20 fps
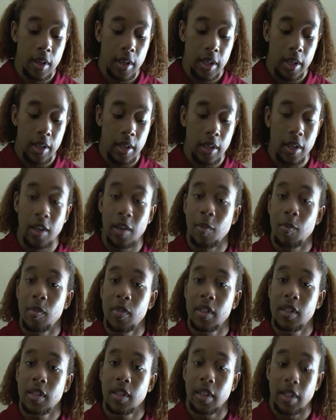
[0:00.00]
and
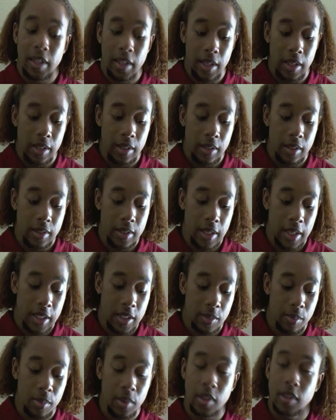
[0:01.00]
misleading
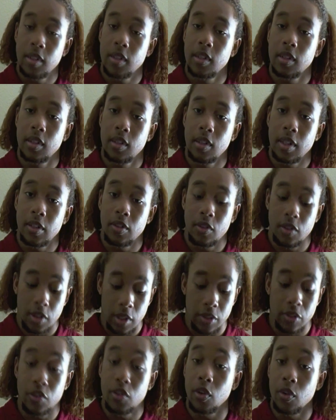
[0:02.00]
textbooks and such
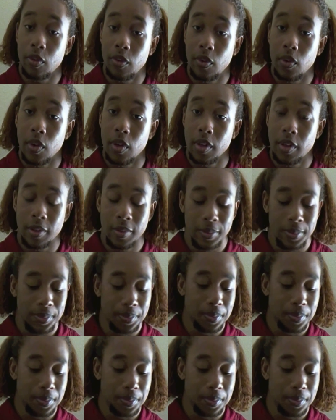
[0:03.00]
and so forth.